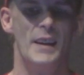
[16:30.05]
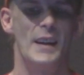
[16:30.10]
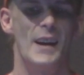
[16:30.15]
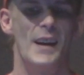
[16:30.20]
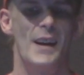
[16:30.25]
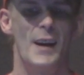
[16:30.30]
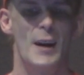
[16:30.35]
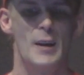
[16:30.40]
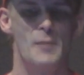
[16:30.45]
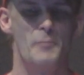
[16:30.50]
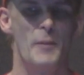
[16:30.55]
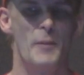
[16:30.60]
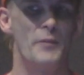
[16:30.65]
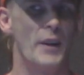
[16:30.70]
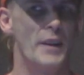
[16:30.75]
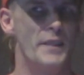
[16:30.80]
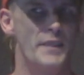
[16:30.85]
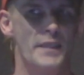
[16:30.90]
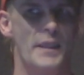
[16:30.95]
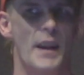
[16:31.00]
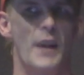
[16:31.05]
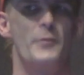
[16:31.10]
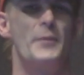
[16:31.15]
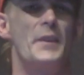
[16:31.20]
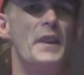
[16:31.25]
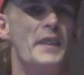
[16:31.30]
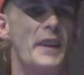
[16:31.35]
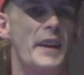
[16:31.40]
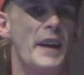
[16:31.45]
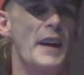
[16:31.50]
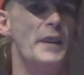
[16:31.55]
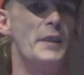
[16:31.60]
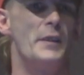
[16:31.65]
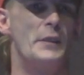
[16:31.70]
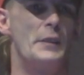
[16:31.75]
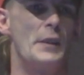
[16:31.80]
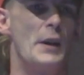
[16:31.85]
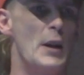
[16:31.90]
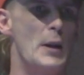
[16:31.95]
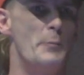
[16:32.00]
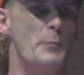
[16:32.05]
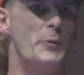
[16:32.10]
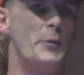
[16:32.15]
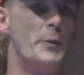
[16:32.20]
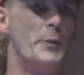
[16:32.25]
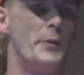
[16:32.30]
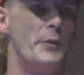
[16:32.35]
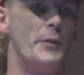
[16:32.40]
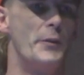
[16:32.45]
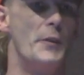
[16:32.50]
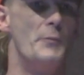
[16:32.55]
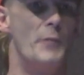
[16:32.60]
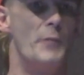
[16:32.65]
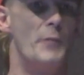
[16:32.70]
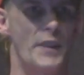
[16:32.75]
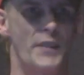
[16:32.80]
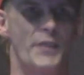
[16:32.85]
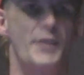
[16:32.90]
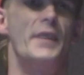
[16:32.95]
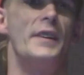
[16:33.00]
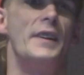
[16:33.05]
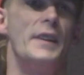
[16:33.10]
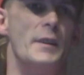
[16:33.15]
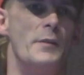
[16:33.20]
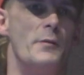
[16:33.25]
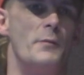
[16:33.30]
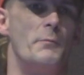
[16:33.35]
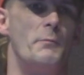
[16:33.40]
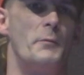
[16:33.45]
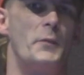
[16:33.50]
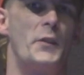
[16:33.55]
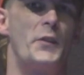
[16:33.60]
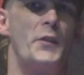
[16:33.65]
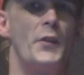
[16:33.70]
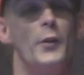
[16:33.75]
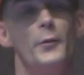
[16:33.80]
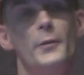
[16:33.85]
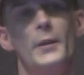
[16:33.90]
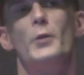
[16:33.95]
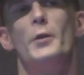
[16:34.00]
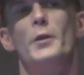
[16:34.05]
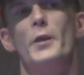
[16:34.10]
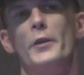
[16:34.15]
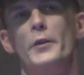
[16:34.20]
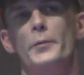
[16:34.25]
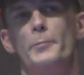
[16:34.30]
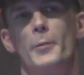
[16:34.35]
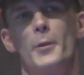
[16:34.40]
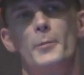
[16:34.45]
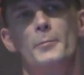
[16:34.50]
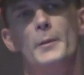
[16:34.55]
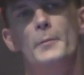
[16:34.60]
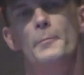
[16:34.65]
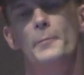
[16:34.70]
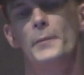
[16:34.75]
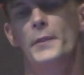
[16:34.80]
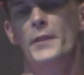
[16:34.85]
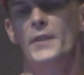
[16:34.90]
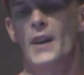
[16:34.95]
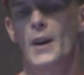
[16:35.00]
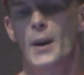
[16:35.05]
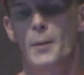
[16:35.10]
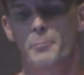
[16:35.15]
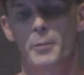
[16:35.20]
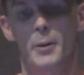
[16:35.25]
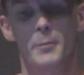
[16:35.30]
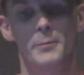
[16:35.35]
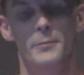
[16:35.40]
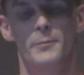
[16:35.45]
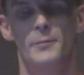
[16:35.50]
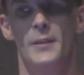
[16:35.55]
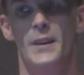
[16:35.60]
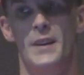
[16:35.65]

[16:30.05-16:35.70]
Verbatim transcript: Um, if I didn't have dedicated time to have invested in solving all those problems, I probably,